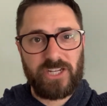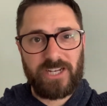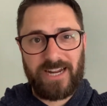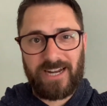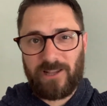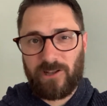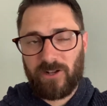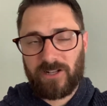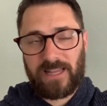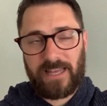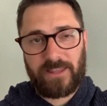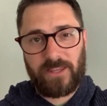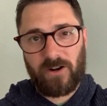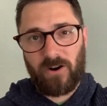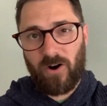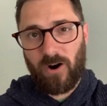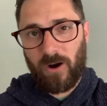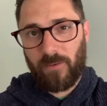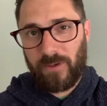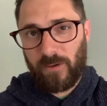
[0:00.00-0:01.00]
and it looked like their
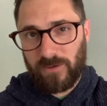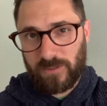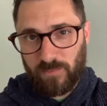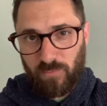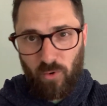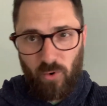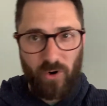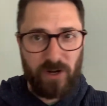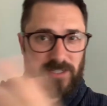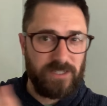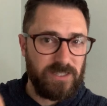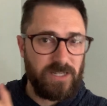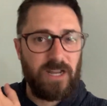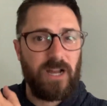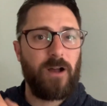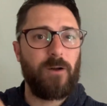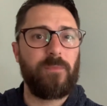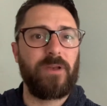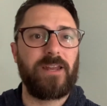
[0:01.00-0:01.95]
army was poised to come